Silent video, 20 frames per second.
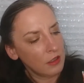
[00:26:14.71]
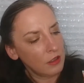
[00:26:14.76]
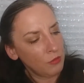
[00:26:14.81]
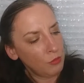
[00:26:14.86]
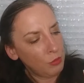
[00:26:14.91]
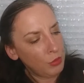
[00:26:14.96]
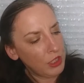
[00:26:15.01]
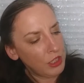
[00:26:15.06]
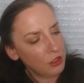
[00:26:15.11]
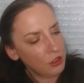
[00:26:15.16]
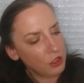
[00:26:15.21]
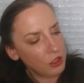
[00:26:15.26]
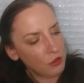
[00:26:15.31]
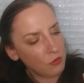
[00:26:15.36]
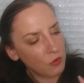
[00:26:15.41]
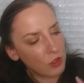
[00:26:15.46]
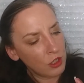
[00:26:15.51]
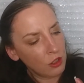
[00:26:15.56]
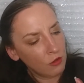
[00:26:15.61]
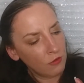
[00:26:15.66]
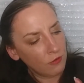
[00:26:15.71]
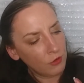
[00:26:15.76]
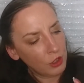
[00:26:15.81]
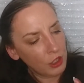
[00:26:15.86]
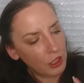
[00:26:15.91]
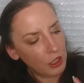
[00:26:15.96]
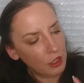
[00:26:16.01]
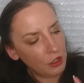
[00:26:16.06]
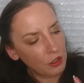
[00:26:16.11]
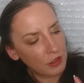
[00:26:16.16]
the peachy one over
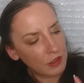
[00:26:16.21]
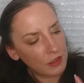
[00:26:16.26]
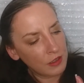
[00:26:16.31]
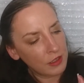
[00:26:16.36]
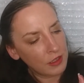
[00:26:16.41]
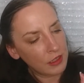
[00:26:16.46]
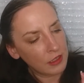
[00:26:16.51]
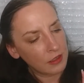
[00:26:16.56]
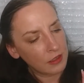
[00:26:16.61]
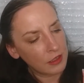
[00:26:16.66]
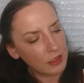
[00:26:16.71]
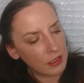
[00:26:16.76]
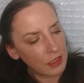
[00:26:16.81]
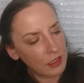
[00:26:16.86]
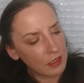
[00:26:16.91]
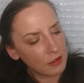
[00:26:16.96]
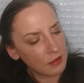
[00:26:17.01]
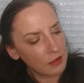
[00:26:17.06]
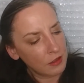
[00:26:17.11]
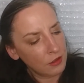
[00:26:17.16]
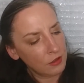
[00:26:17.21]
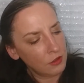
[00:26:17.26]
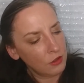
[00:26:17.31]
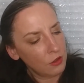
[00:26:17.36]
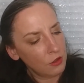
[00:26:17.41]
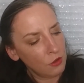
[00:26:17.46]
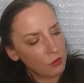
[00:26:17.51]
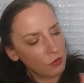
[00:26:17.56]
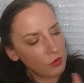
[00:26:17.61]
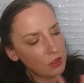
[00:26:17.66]
here that says
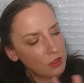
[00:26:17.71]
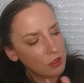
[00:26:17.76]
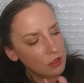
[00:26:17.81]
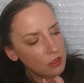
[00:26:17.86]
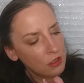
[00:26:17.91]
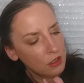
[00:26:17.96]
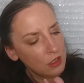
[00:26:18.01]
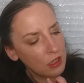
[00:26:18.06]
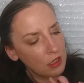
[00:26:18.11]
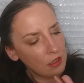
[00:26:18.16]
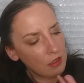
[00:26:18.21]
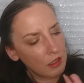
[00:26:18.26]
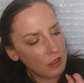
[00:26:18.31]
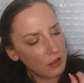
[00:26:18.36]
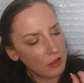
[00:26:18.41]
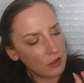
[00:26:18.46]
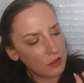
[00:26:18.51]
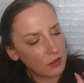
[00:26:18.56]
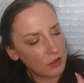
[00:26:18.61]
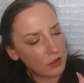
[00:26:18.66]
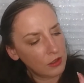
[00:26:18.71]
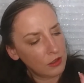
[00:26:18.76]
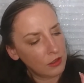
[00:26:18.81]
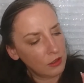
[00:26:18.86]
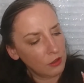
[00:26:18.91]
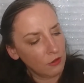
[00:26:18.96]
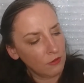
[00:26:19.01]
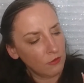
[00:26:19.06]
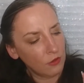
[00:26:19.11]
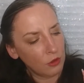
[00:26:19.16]
Antidote, and then this
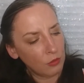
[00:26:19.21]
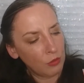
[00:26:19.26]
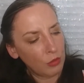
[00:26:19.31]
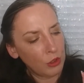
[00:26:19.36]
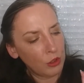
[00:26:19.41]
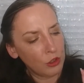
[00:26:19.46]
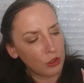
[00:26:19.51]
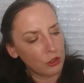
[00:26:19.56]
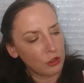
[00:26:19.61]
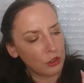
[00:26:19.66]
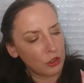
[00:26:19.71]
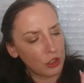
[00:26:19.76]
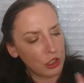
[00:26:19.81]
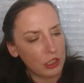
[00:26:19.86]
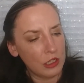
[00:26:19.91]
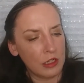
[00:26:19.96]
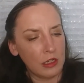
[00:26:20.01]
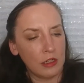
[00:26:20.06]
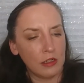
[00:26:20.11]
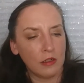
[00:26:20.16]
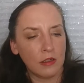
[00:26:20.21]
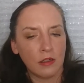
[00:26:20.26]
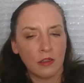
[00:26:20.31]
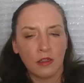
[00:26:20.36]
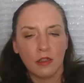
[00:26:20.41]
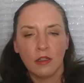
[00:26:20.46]
Silver Burn shade.